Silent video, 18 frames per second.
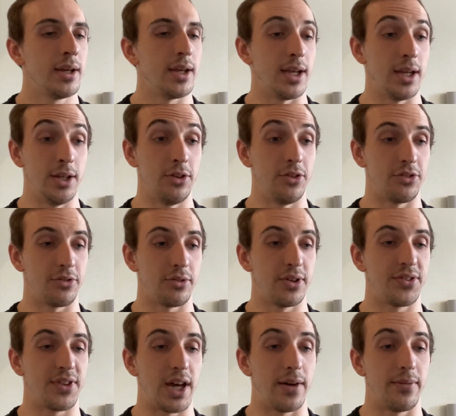
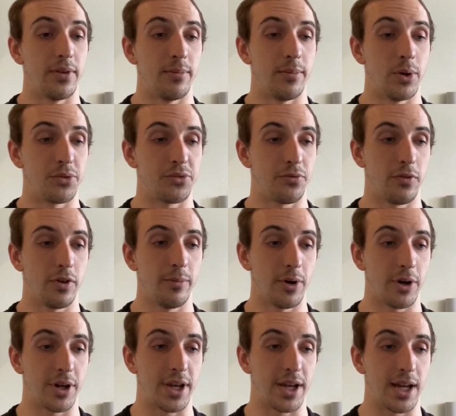Industries that have the most free
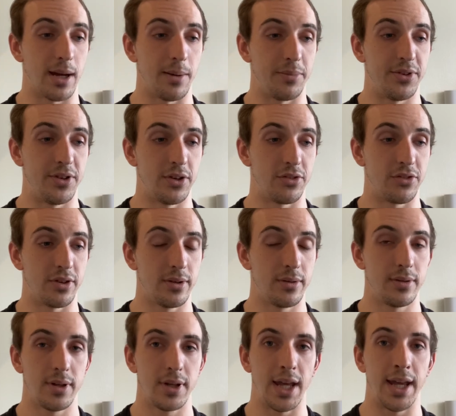market
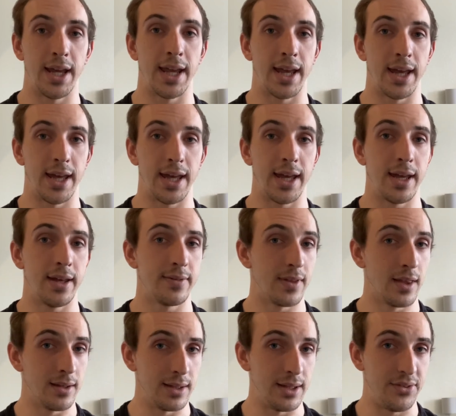competition, aka
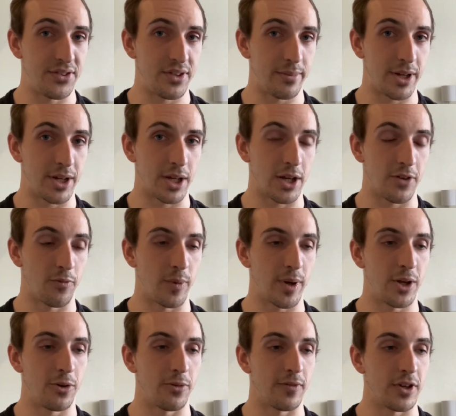the least amount of
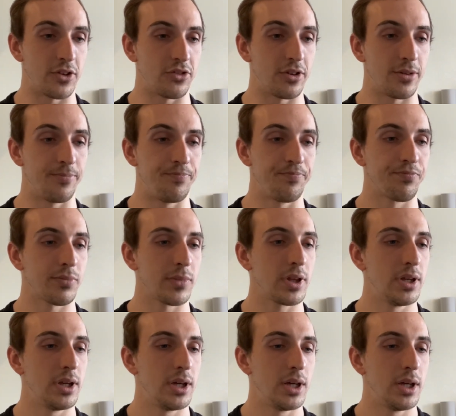government intervention,
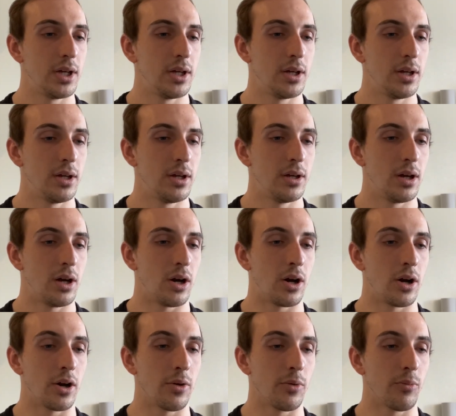
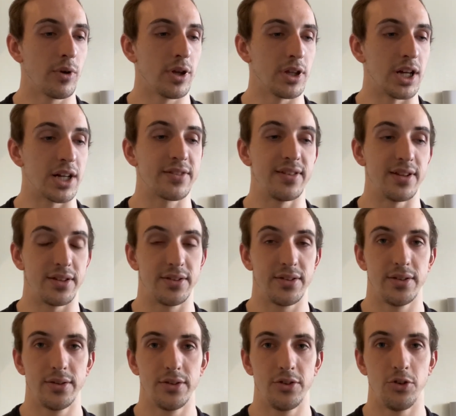are
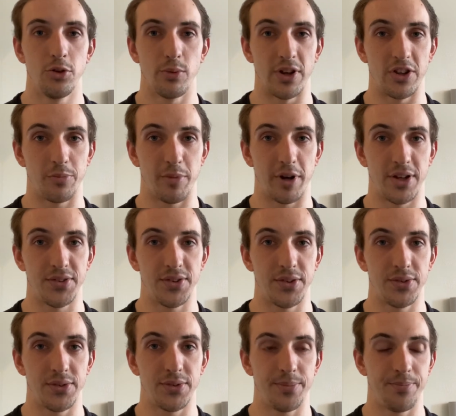reluctant to raise
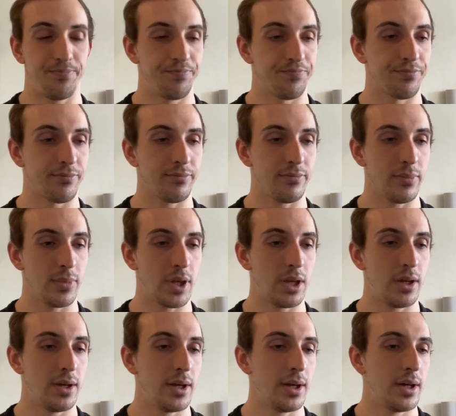prices.
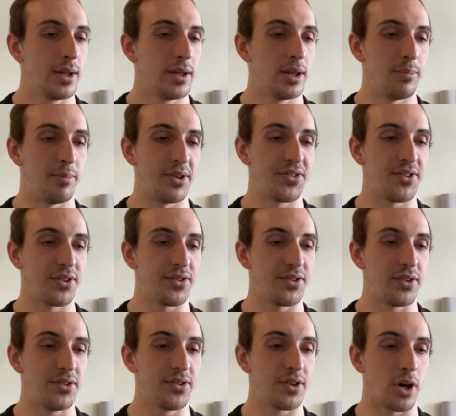The
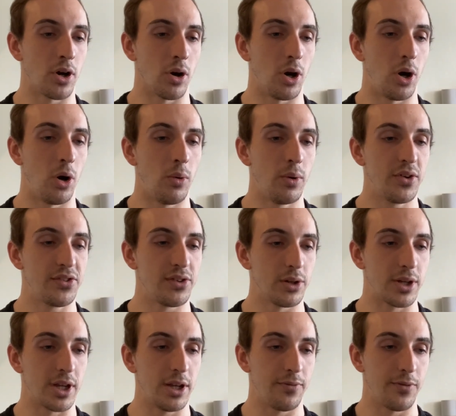businesses are always
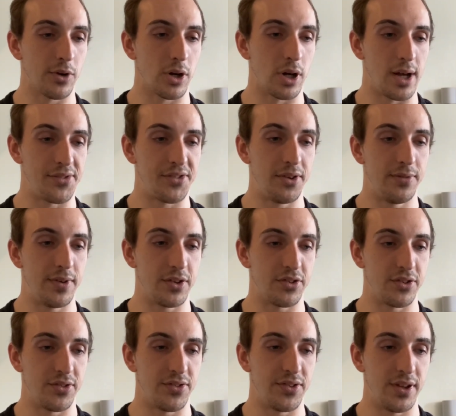looking for cost
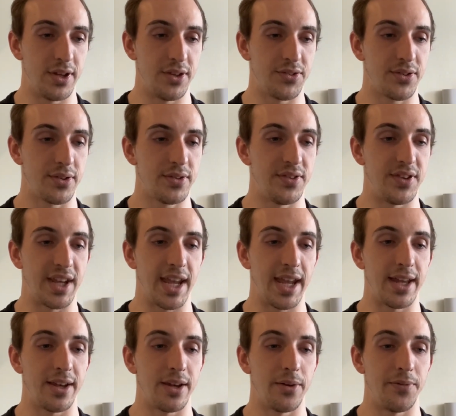efficiencies to
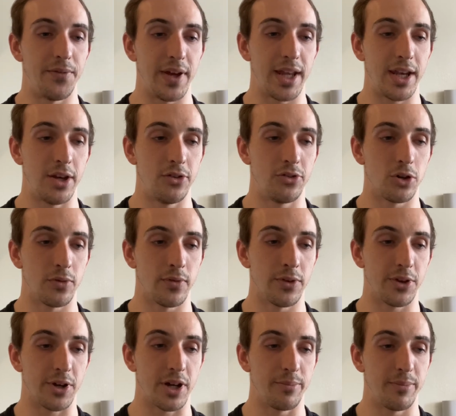gain an advantage
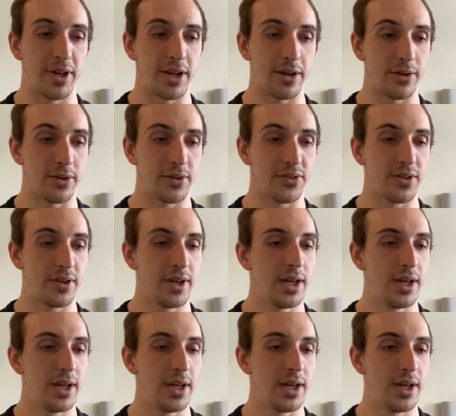over the competitors.